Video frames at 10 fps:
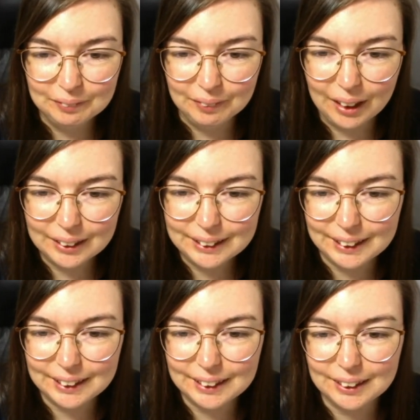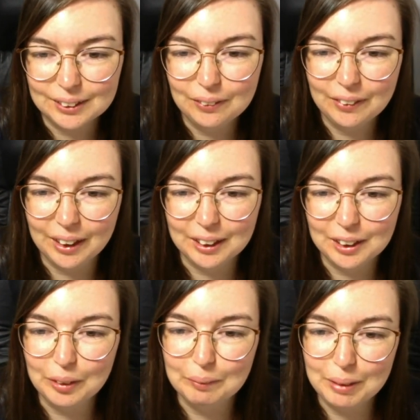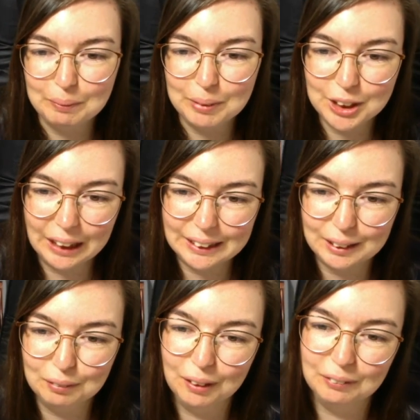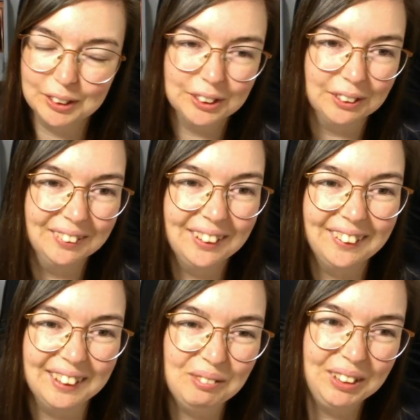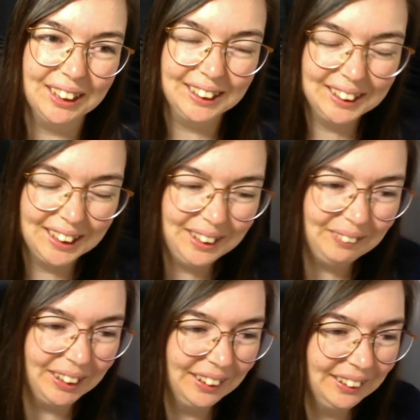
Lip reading: Alcy says no thank you, maybe Chelsea Flower Show. Oh, that'd be nice anyway.